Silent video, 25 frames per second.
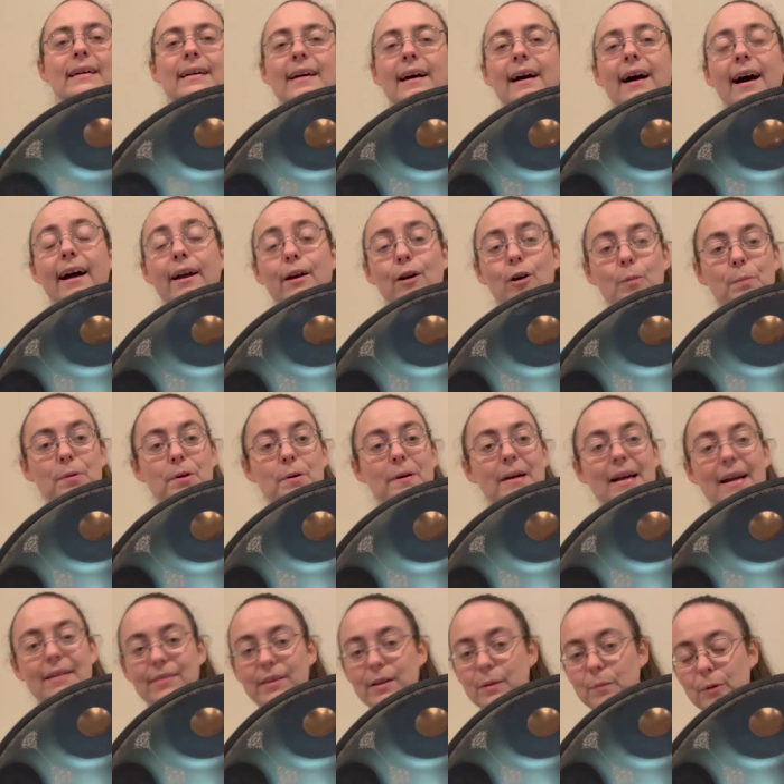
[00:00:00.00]
I hope you are
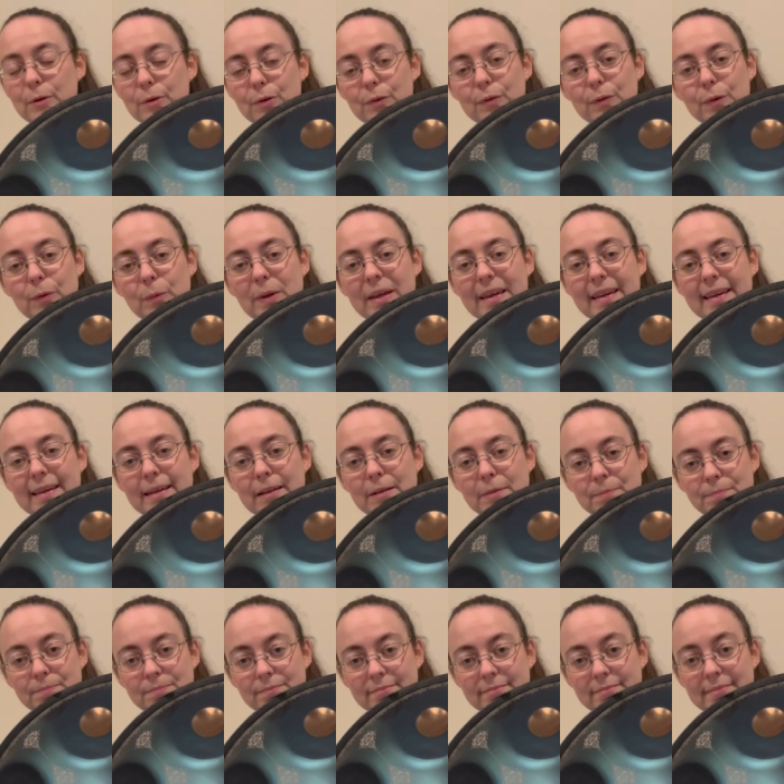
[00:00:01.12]
having a beautiful week
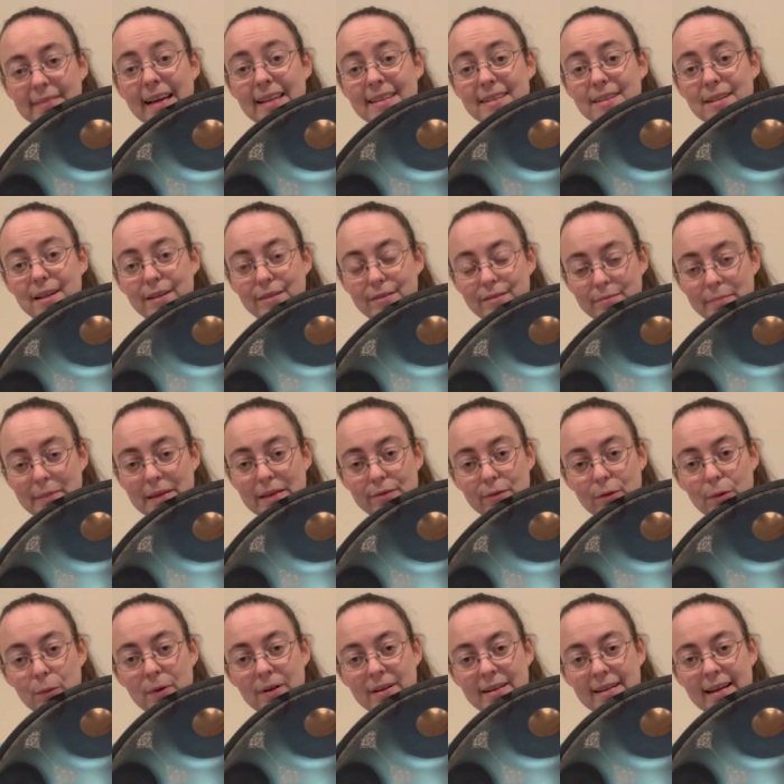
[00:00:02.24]
that's enough of me for
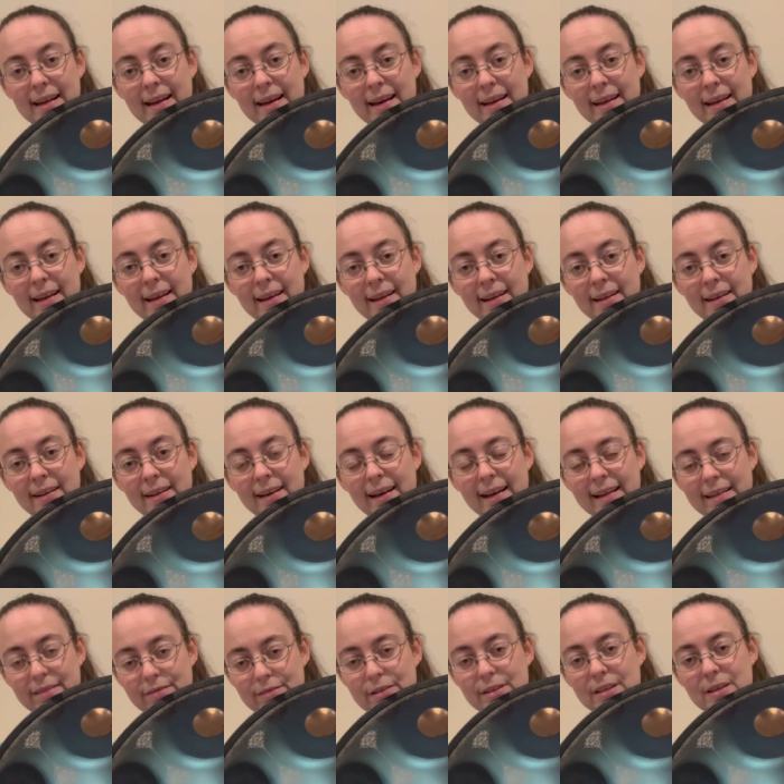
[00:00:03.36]
one day, and I
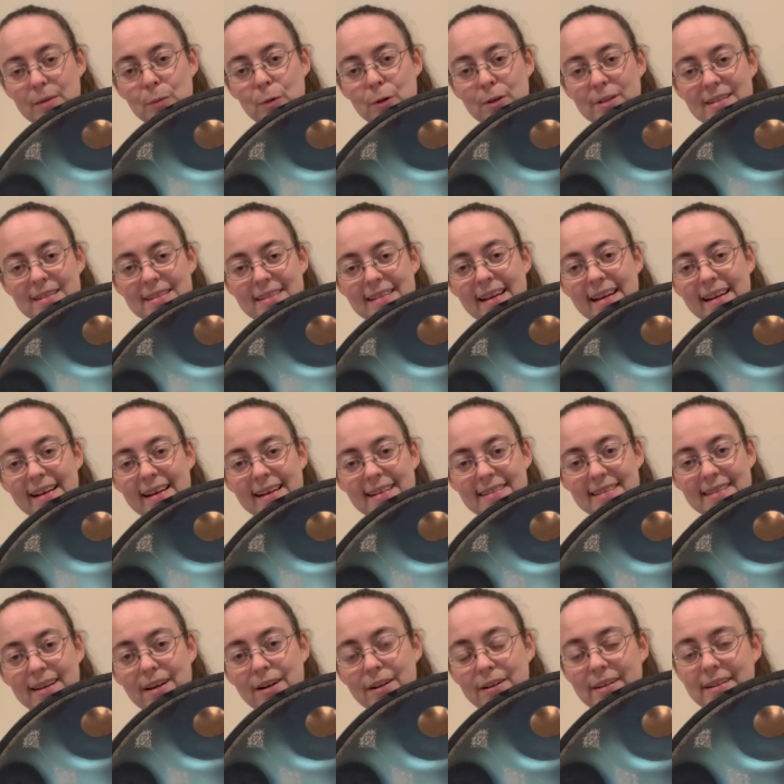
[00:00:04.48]
have nothing more to say, as
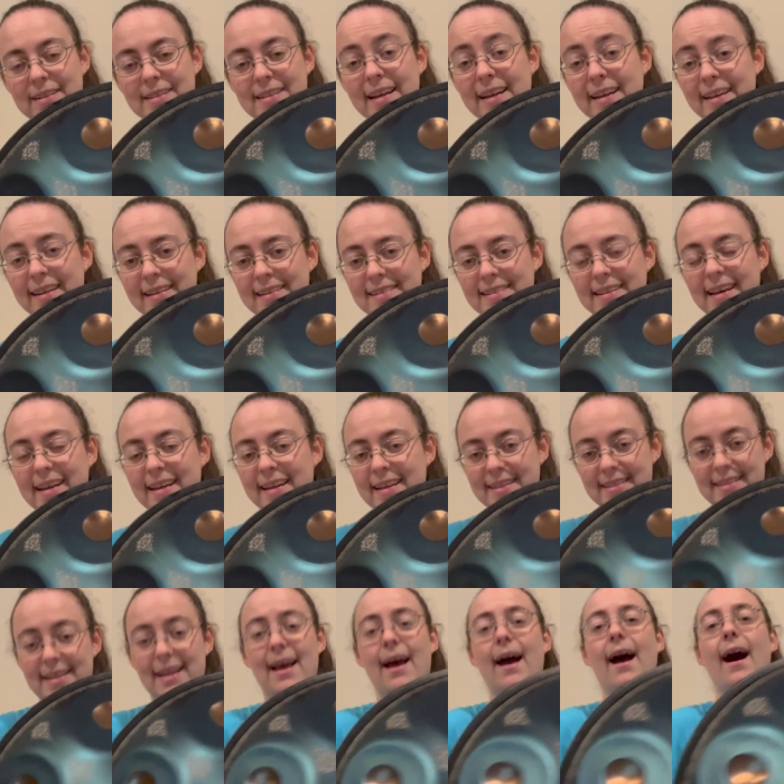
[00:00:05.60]
unexciting as that is.
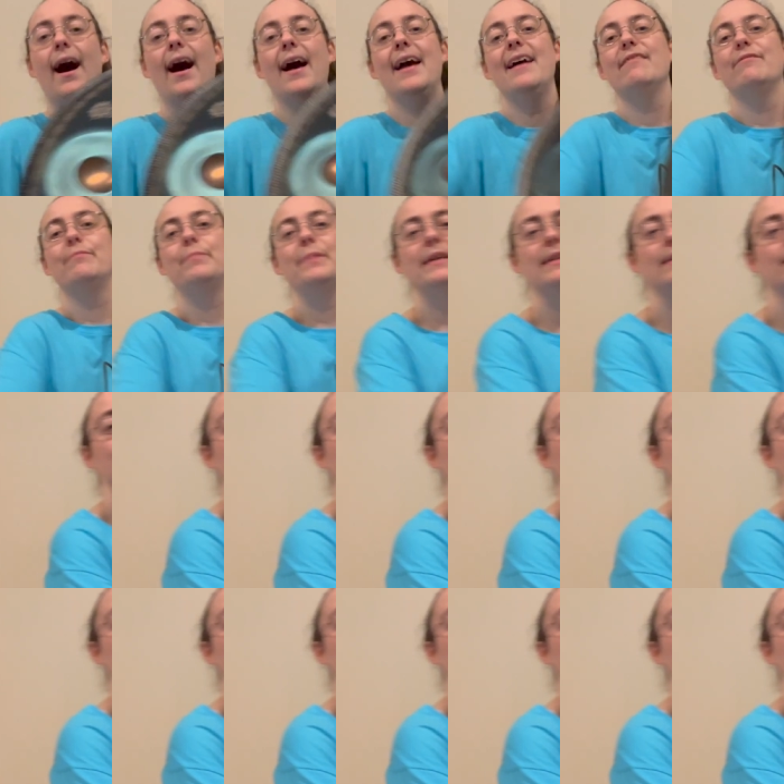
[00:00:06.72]
I have been